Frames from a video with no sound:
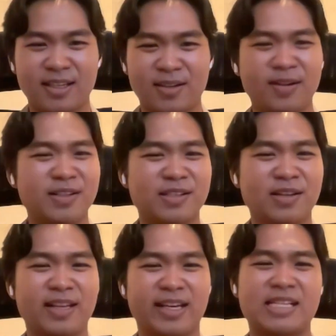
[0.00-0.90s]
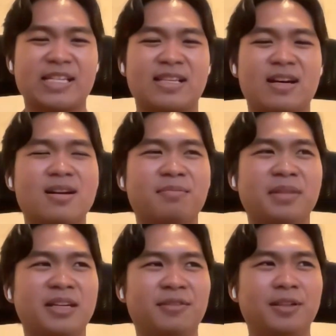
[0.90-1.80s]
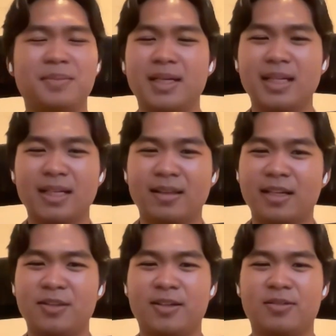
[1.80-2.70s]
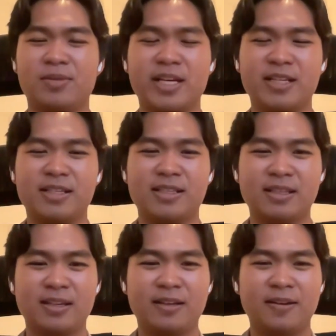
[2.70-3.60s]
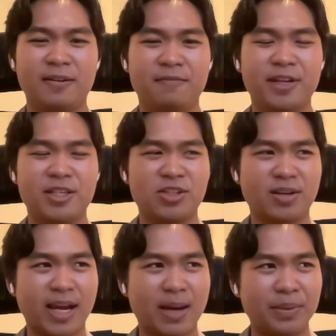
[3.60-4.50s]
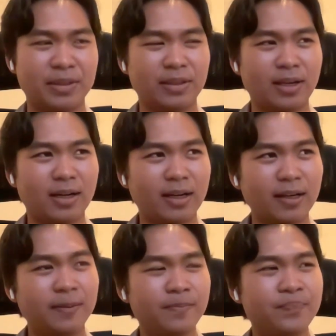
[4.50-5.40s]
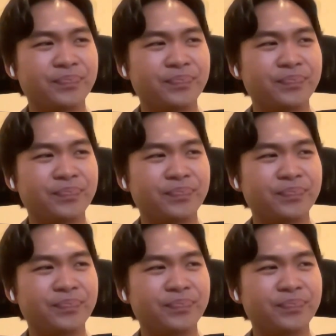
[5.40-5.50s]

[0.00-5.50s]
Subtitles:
It's not like startup level money that you could raise venture capital on.